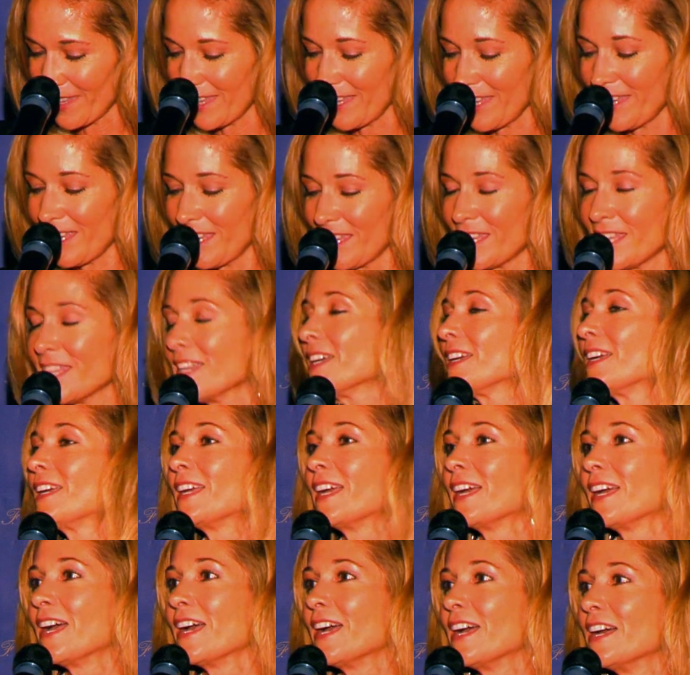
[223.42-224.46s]
He
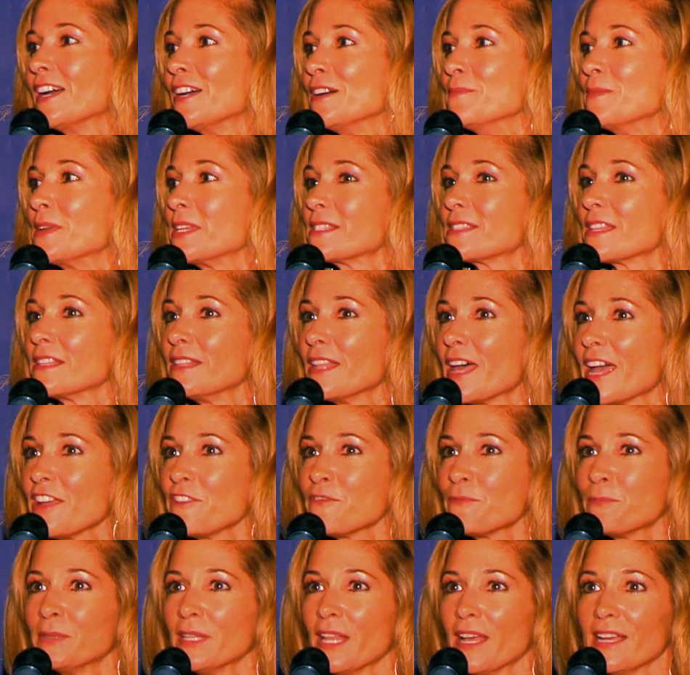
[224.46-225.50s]
is the
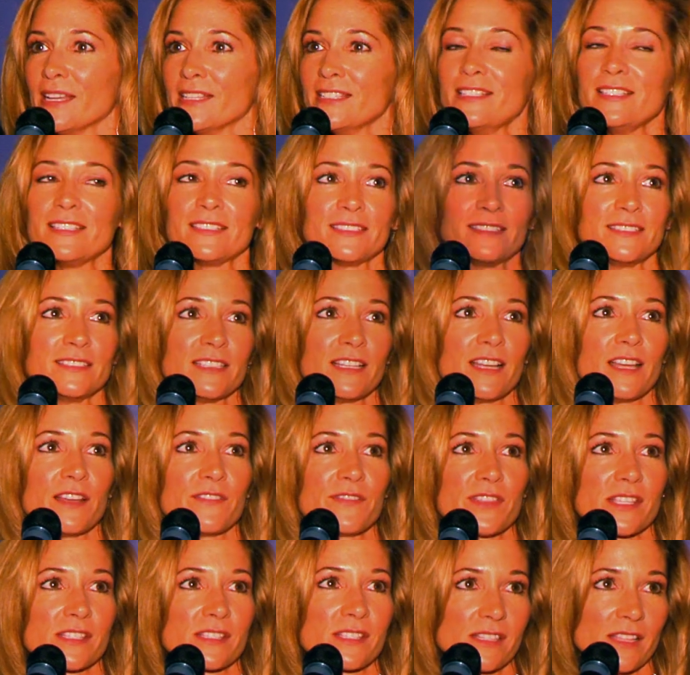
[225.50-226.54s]
lifeblood
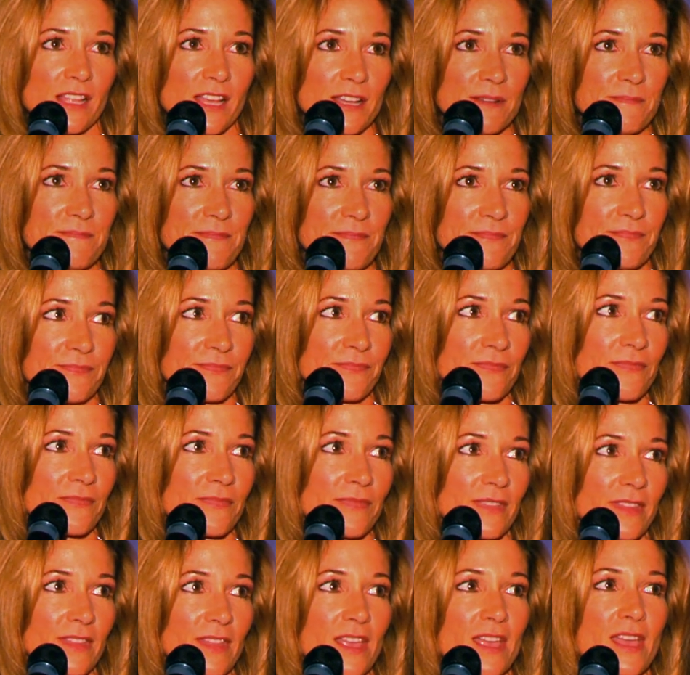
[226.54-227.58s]
of this club,
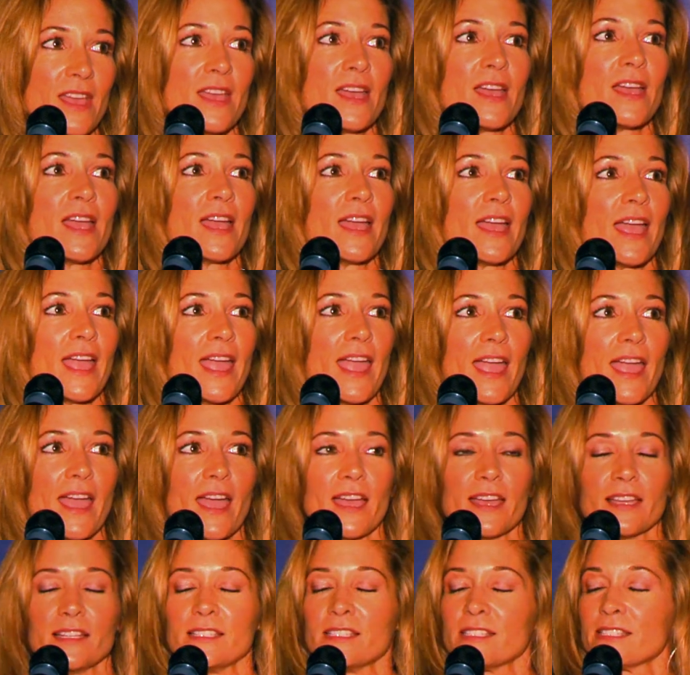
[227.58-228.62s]

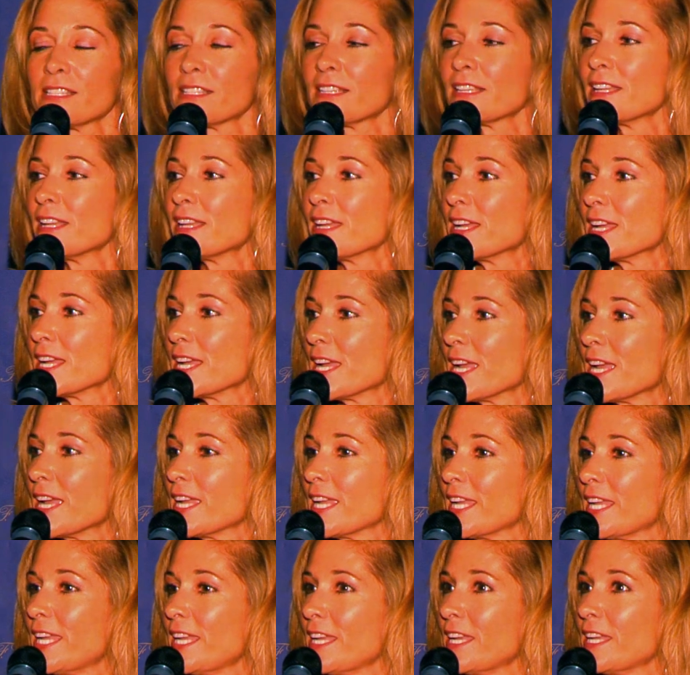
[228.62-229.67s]
and
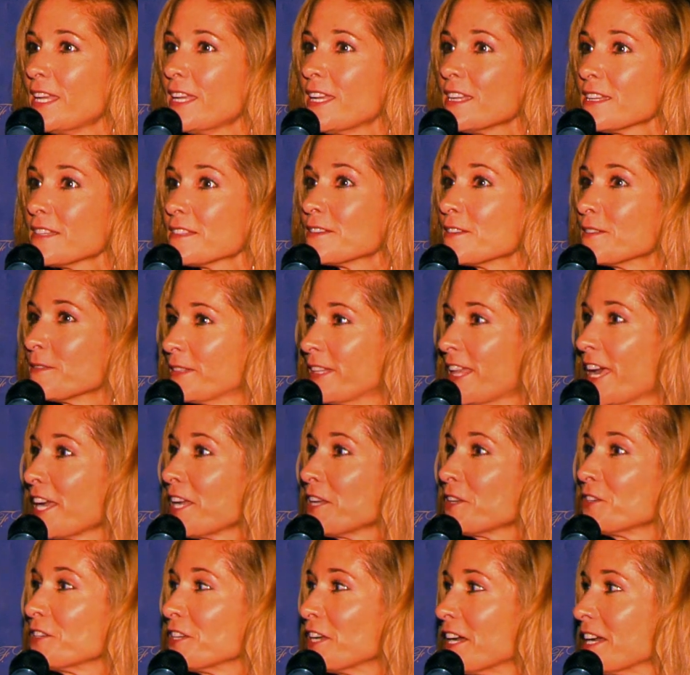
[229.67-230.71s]
he,
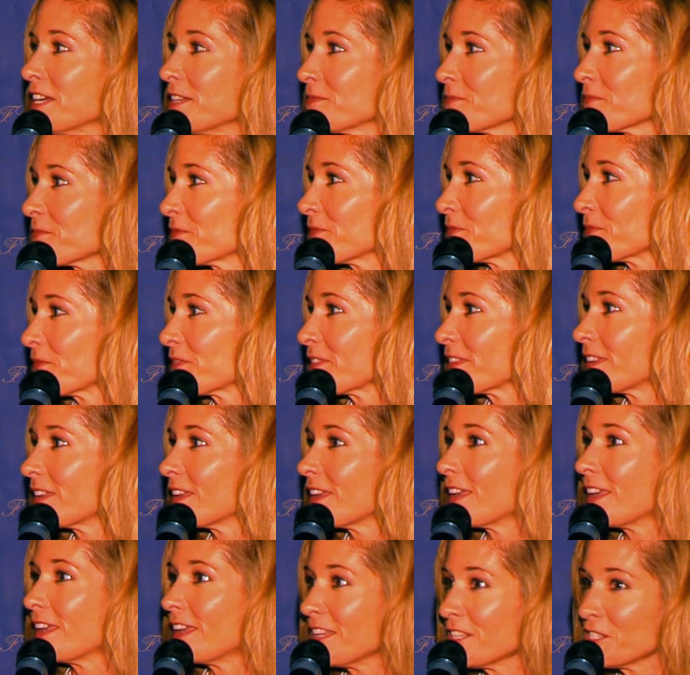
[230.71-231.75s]
like it or not,
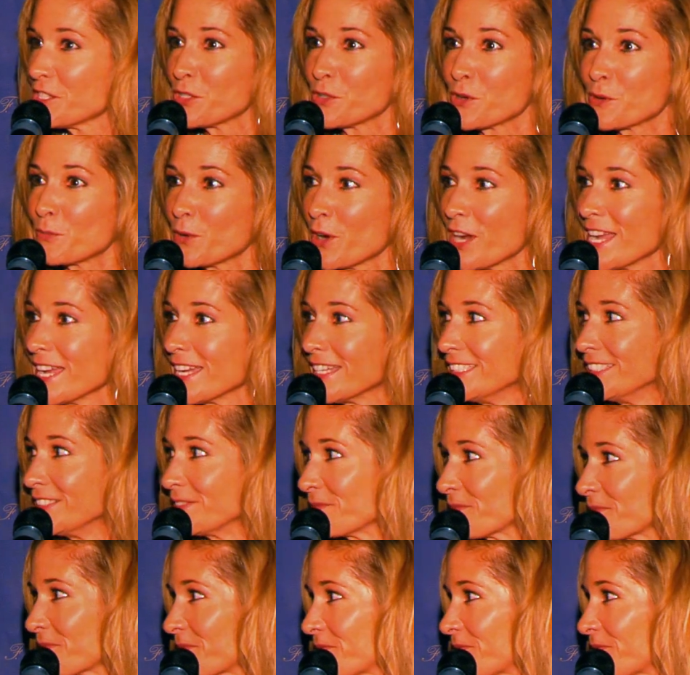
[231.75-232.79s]
is your brand.